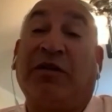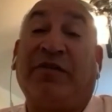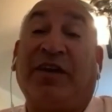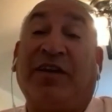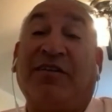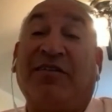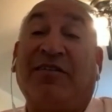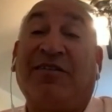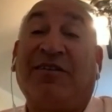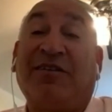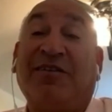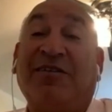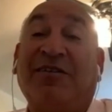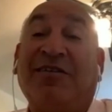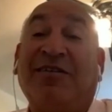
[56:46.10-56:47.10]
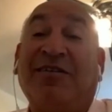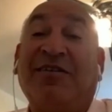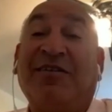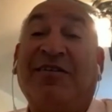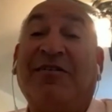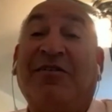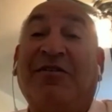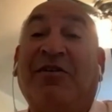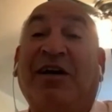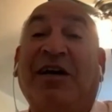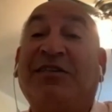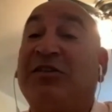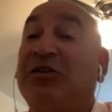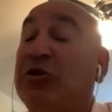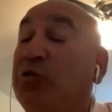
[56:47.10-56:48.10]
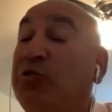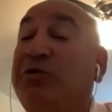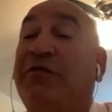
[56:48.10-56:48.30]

living. All right. It's no